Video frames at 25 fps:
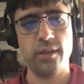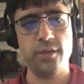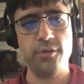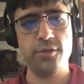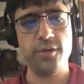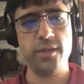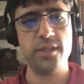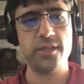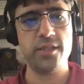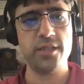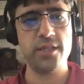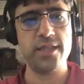
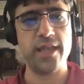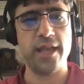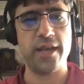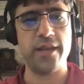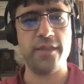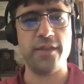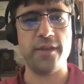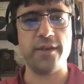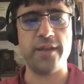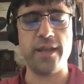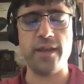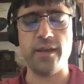And you can see
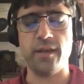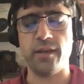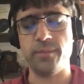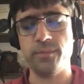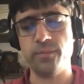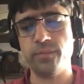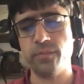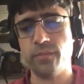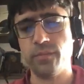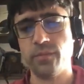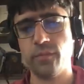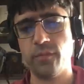that in the
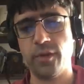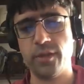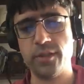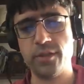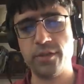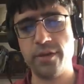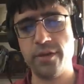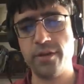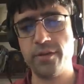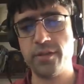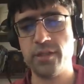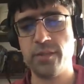data.
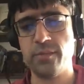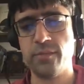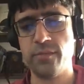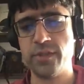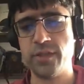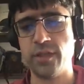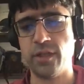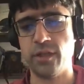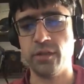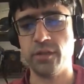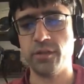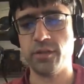And so here's some
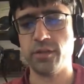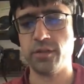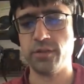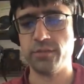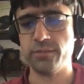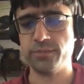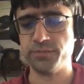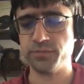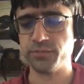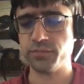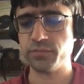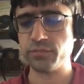
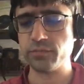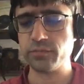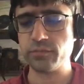results.